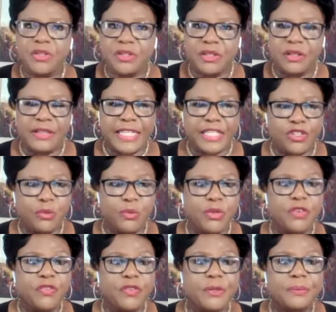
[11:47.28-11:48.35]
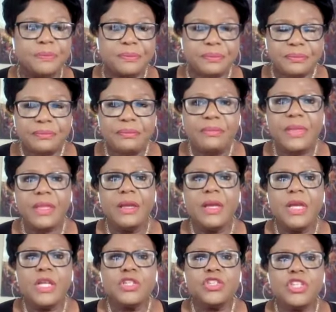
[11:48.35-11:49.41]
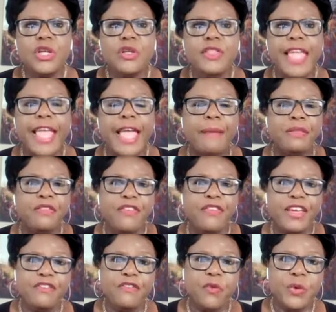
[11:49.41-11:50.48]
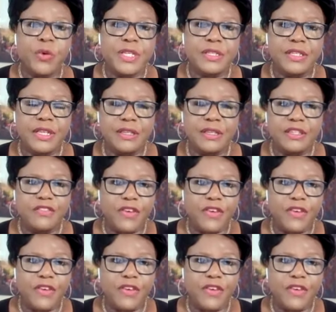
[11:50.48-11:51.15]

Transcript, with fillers: personal. That's so beautiful. So the amplified voices,